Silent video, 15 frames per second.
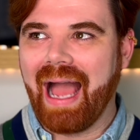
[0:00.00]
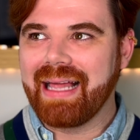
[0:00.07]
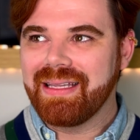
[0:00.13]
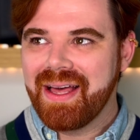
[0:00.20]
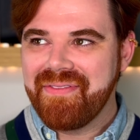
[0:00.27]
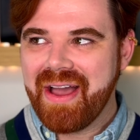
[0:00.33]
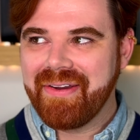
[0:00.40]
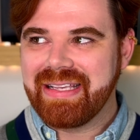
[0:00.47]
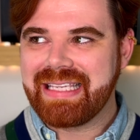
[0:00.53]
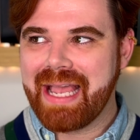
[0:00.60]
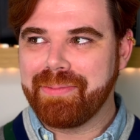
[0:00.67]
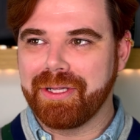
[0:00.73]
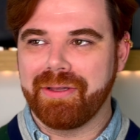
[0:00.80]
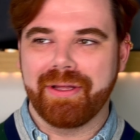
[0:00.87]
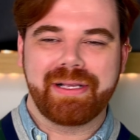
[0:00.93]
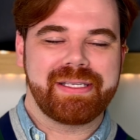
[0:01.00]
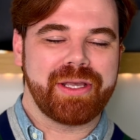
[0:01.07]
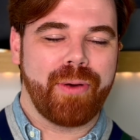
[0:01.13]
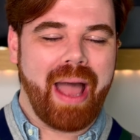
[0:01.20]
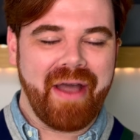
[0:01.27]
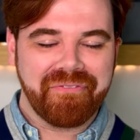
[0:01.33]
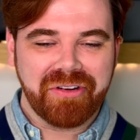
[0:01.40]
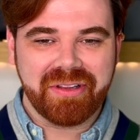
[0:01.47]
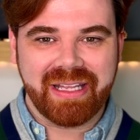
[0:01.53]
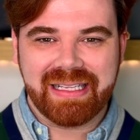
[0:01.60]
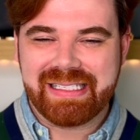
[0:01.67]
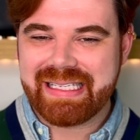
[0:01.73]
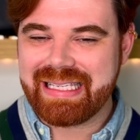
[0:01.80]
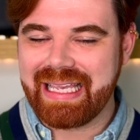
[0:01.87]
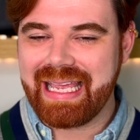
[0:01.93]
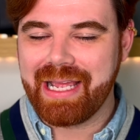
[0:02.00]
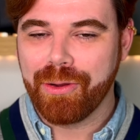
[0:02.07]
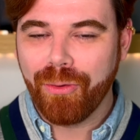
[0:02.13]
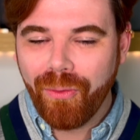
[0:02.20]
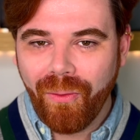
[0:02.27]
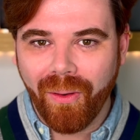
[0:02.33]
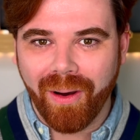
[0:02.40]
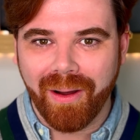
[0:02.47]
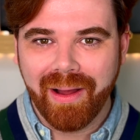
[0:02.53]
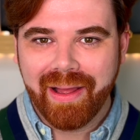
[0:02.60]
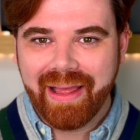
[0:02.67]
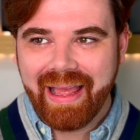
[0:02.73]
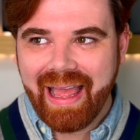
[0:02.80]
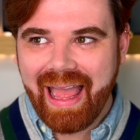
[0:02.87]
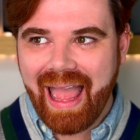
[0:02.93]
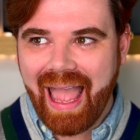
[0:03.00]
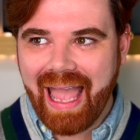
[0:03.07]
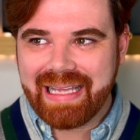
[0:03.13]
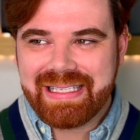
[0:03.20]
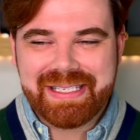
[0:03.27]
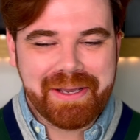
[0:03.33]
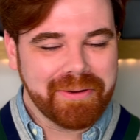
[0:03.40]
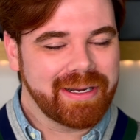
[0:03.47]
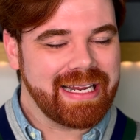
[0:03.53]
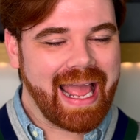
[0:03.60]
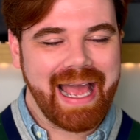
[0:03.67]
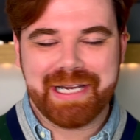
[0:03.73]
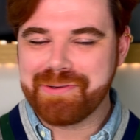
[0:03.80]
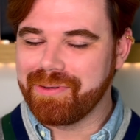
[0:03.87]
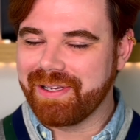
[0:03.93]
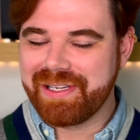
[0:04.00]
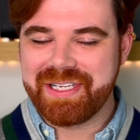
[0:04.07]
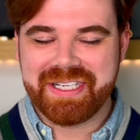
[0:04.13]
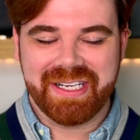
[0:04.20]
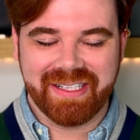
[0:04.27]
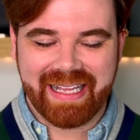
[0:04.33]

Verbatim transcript: I love how he's able to look so effortlessly cool and so casual and chill.